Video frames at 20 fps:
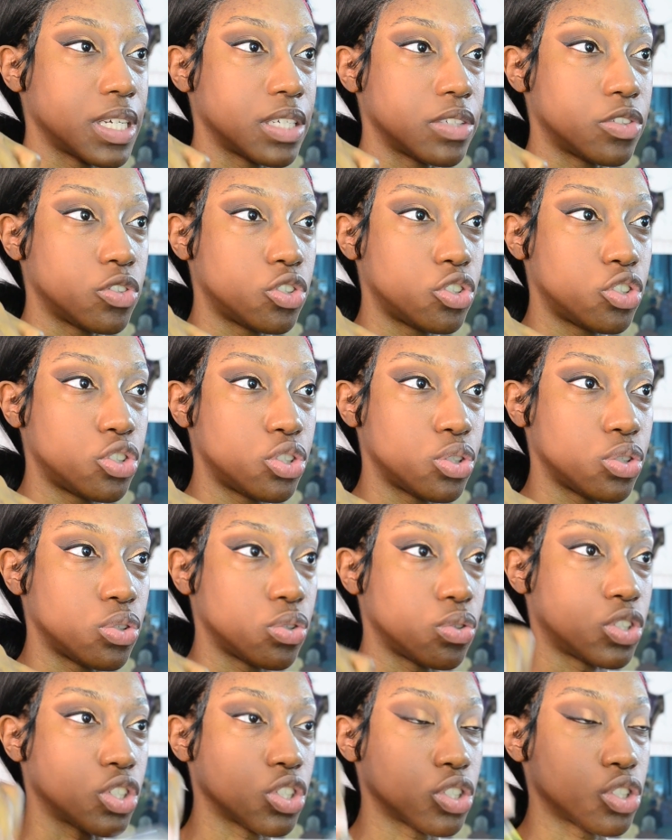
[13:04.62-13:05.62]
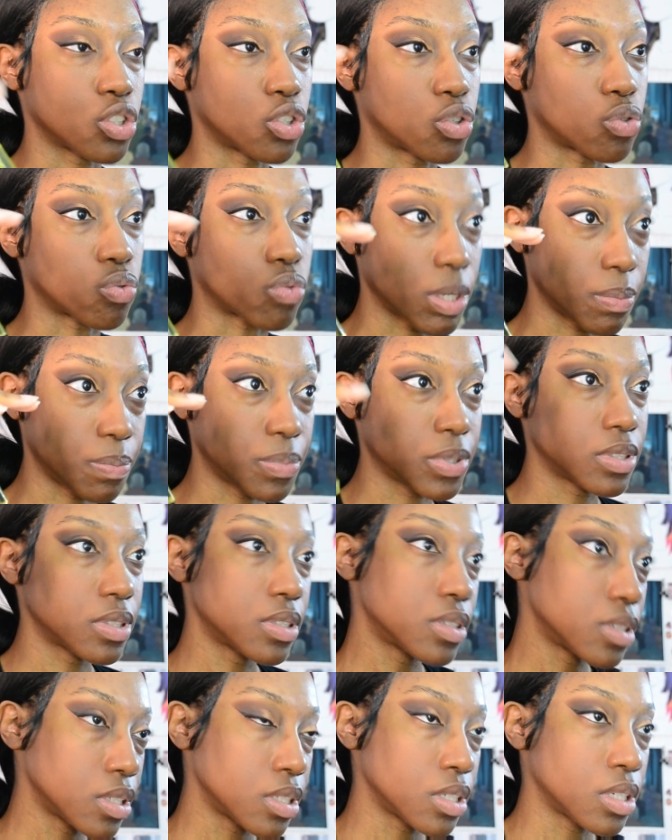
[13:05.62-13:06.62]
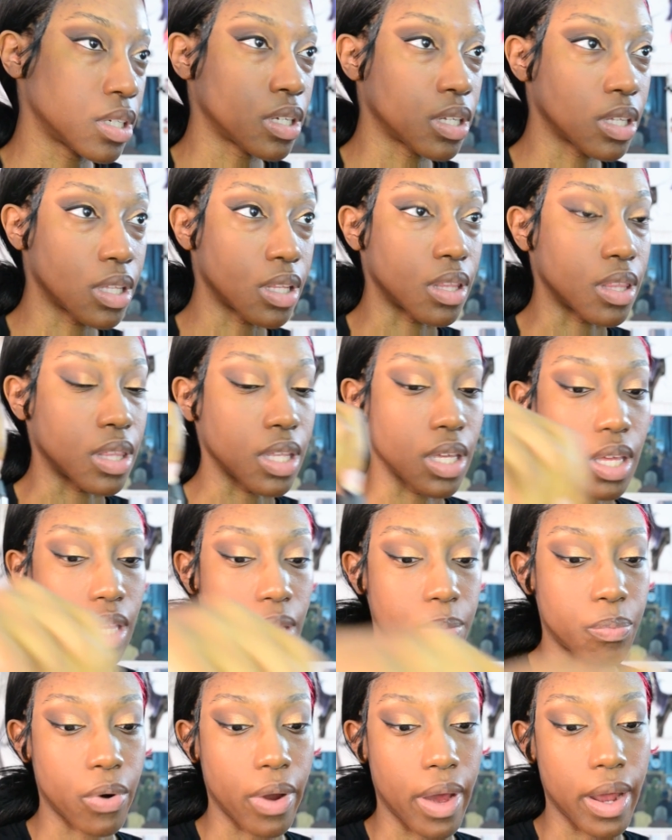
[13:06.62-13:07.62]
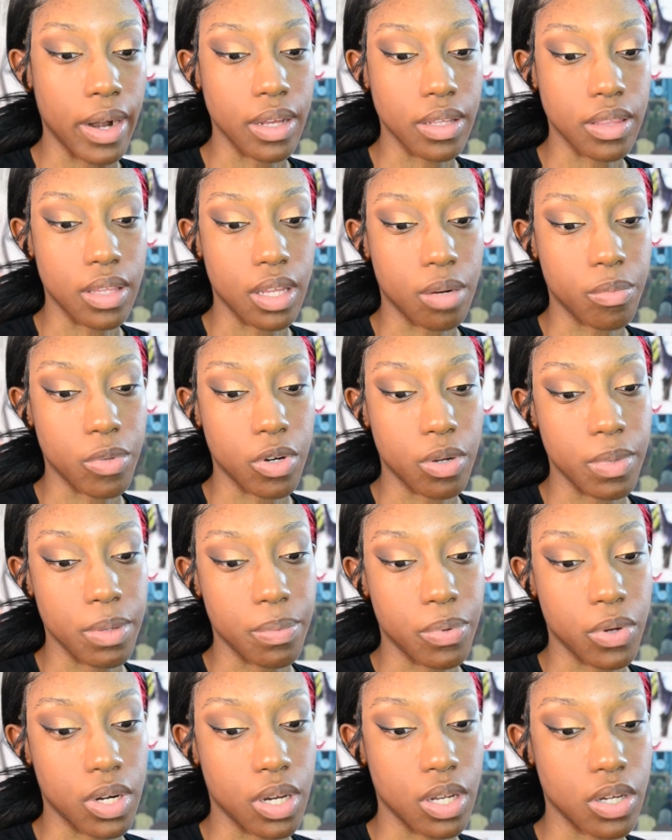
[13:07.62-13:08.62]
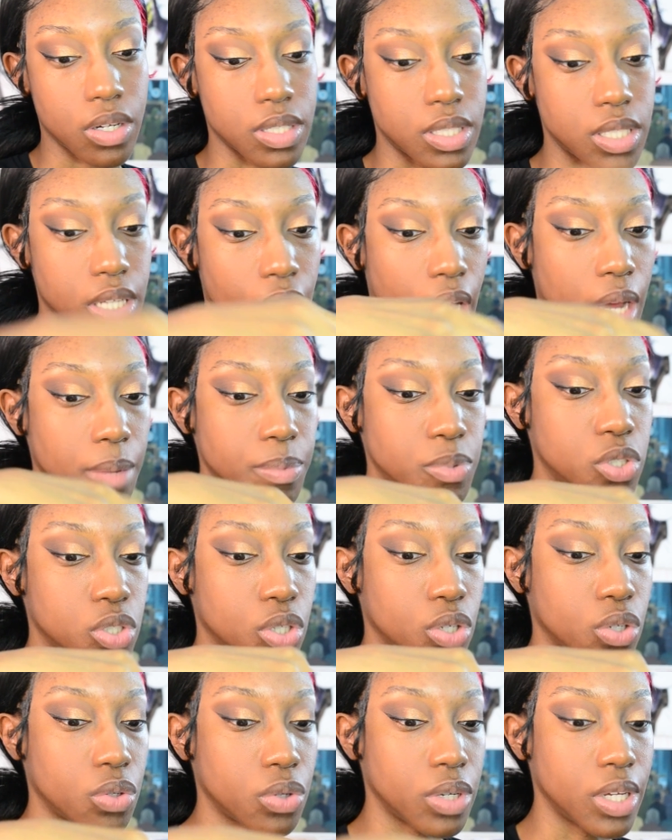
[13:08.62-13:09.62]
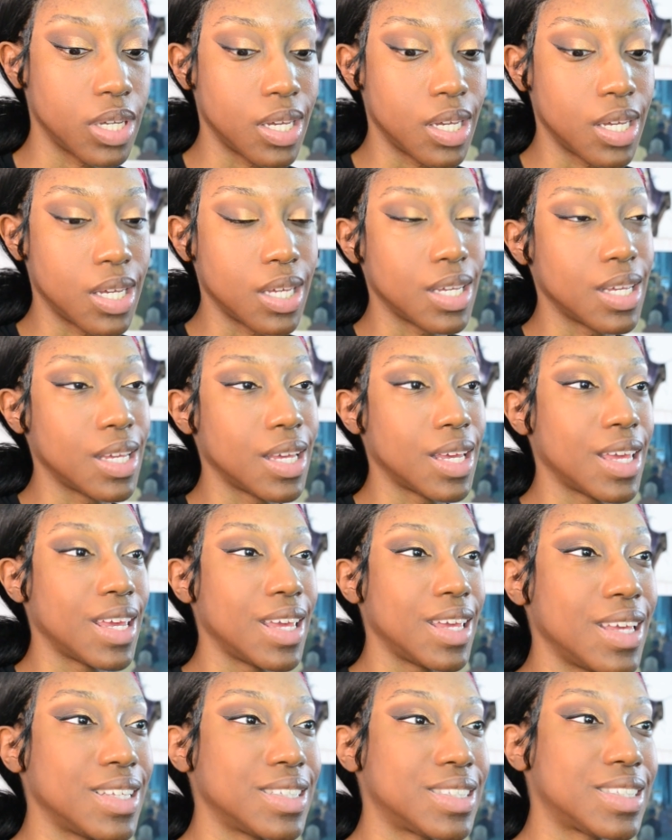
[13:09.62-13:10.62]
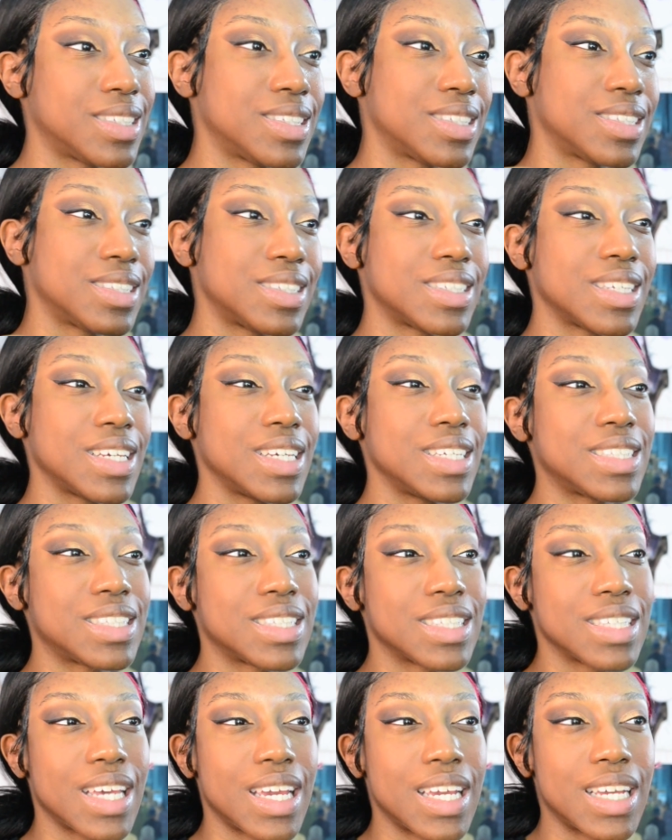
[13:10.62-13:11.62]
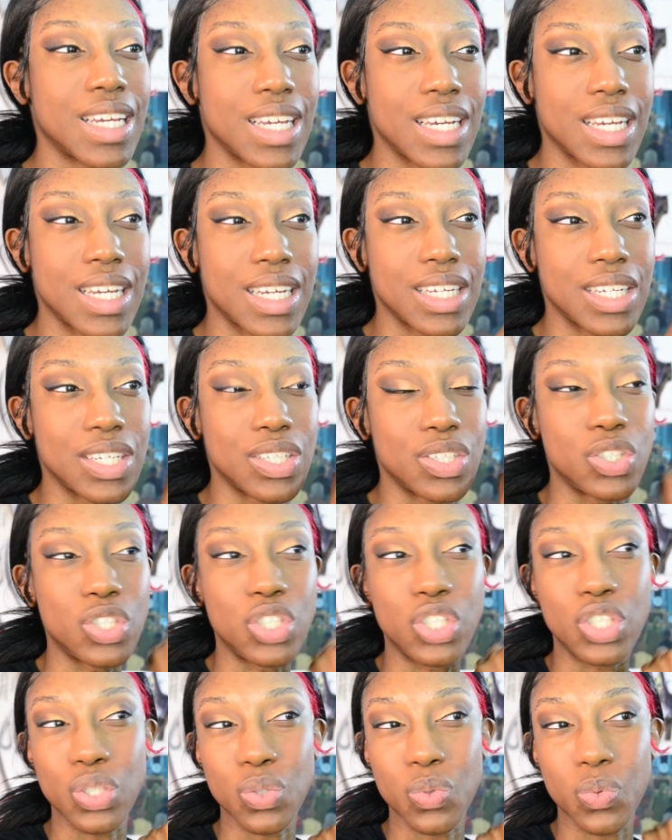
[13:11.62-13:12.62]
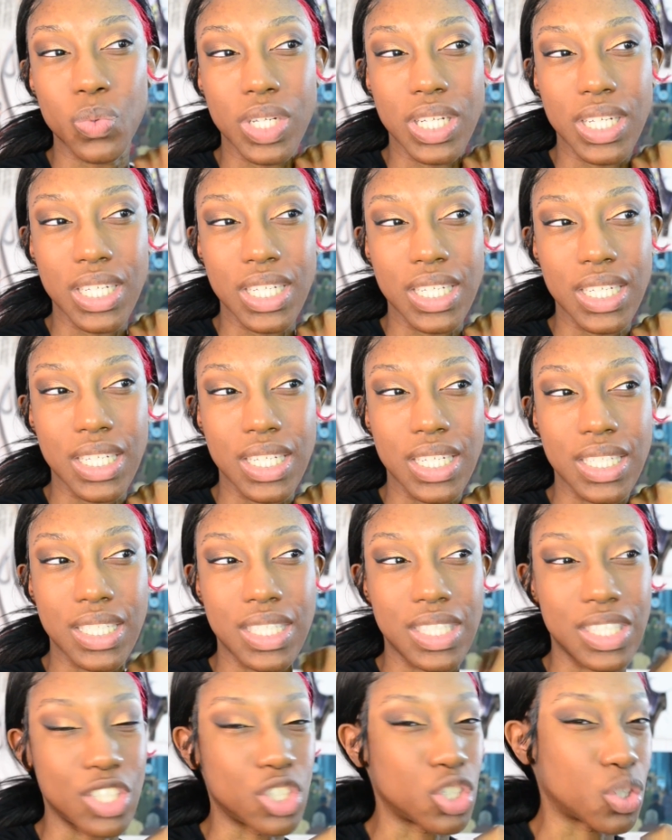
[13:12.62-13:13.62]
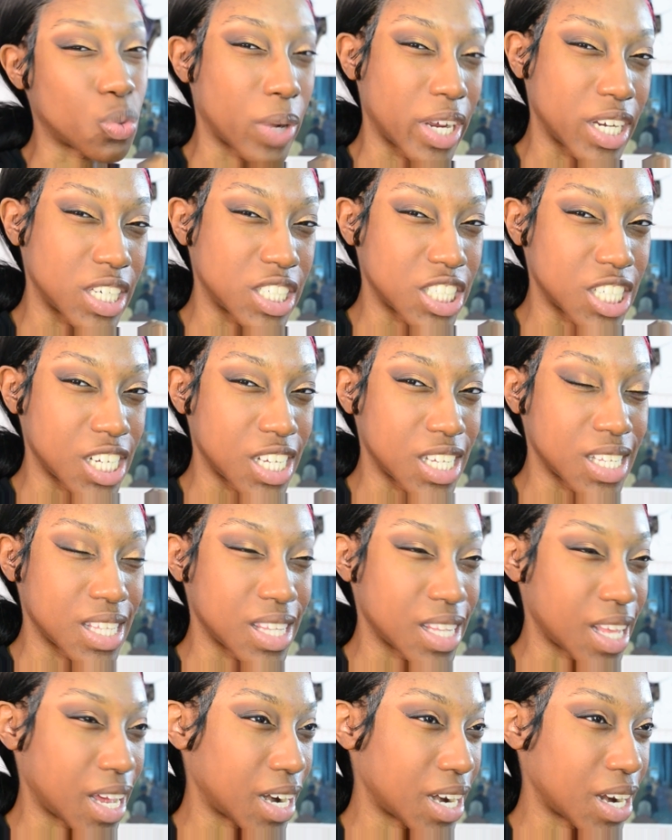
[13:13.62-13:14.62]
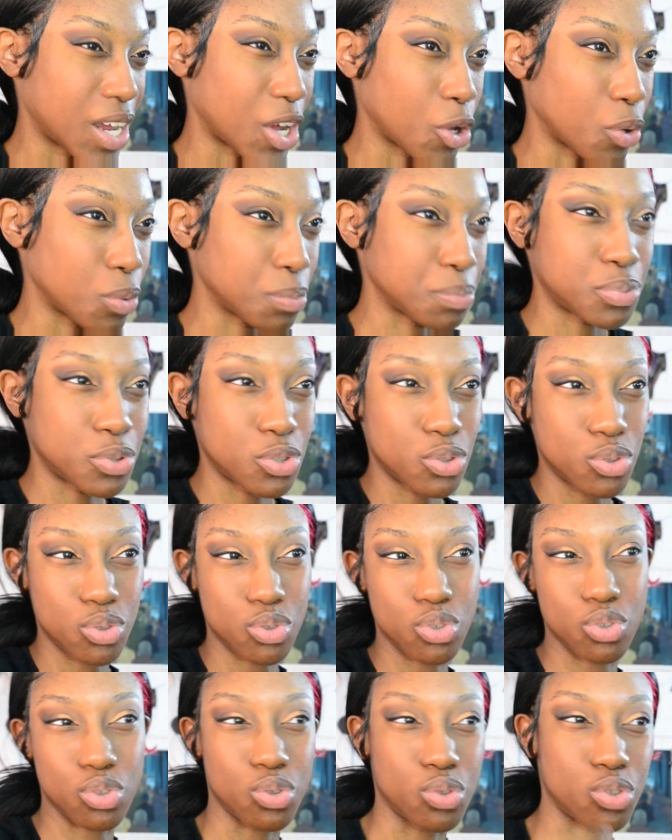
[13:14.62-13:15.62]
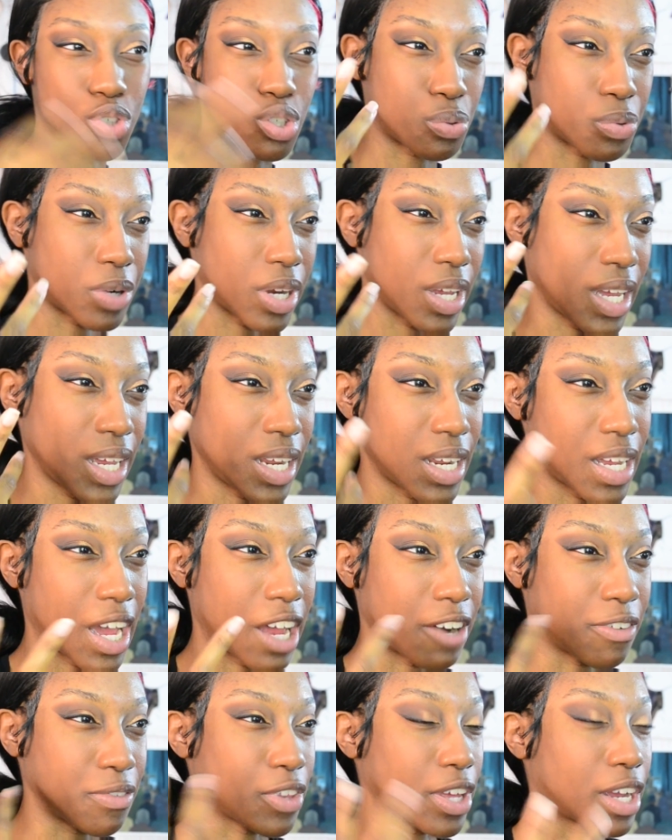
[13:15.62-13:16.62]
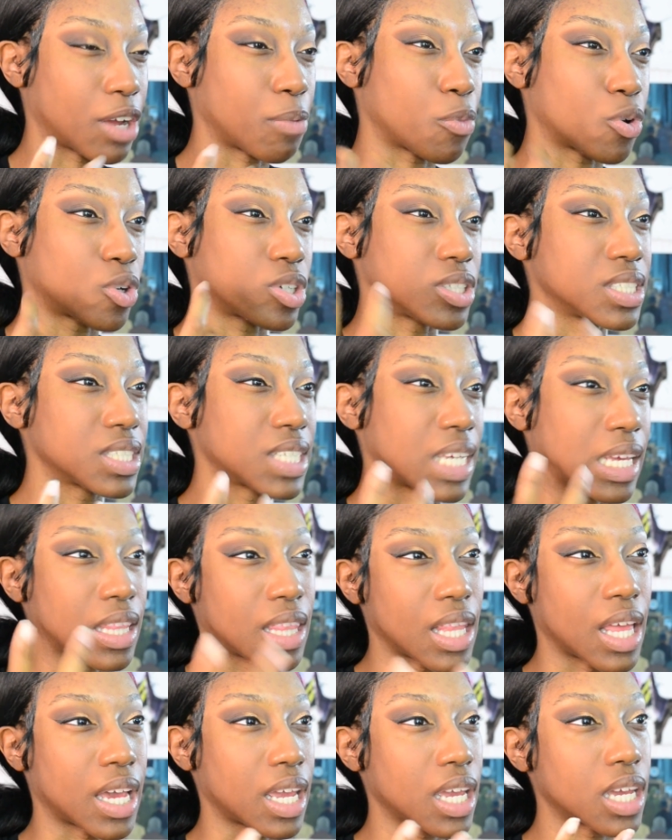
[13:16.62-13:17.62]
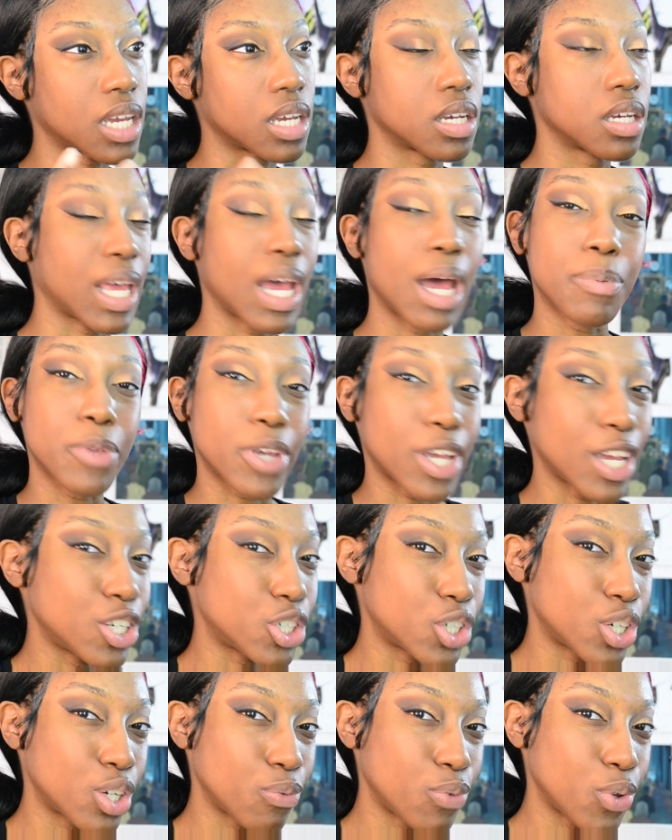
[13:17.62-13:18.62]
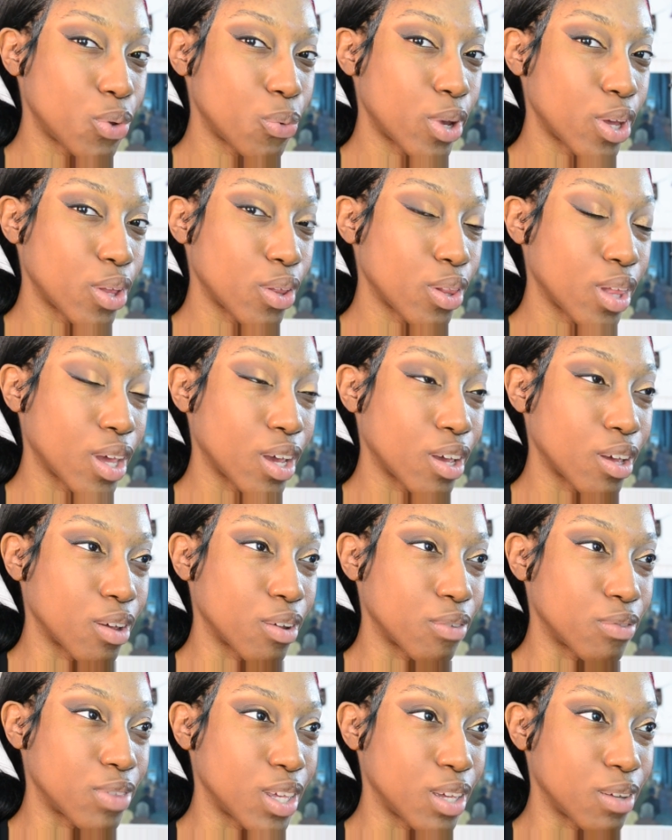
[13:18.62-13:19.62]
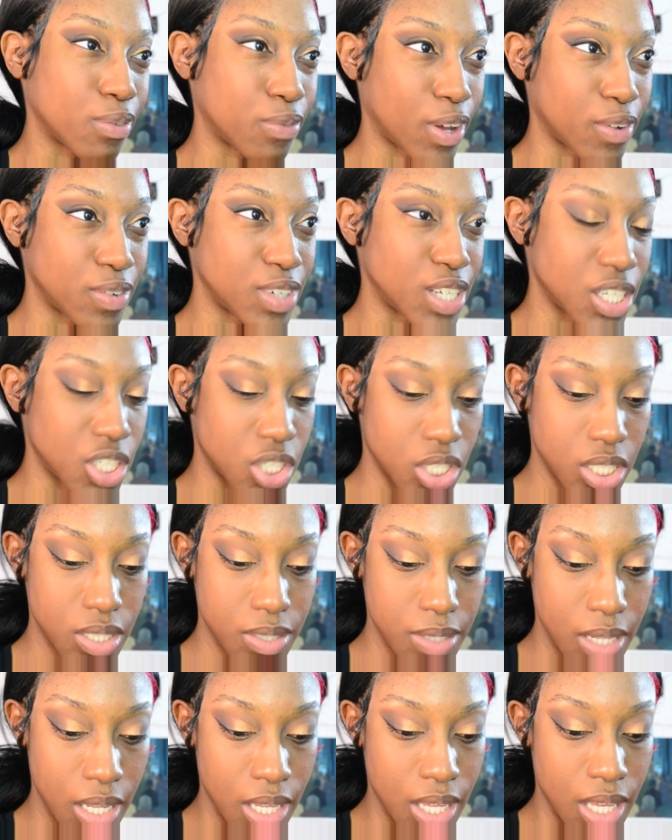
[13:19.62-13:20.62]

it's to just grip the product that I'm going to be putting on top. So it's like a dewy situation that helps to create kind of like a more skin-like application, if you will, of the foundation.